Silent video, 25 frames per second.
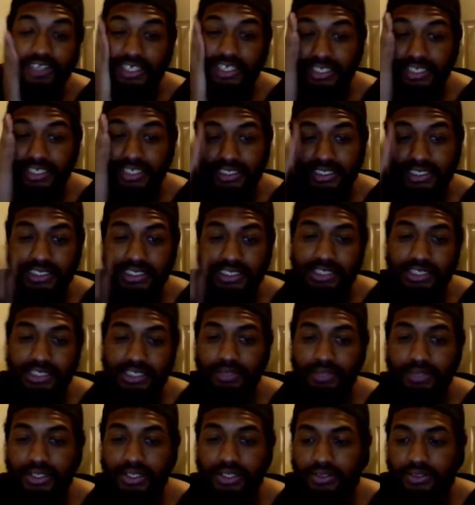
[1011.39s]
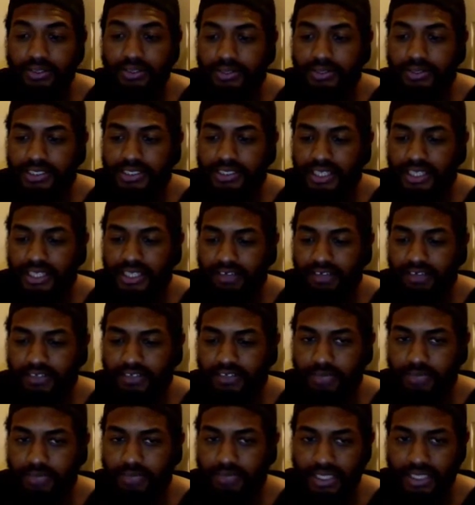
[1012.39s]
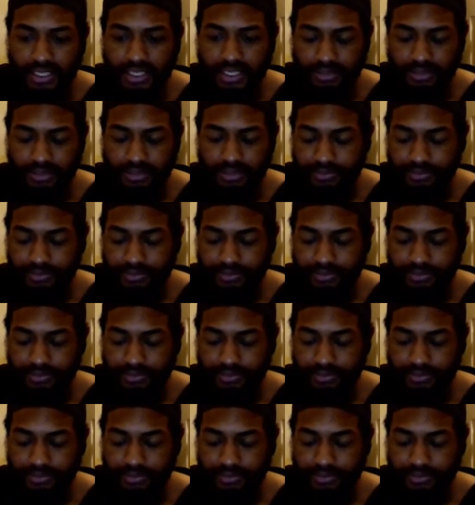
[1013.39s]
and it doesn't seem like it's going to have as many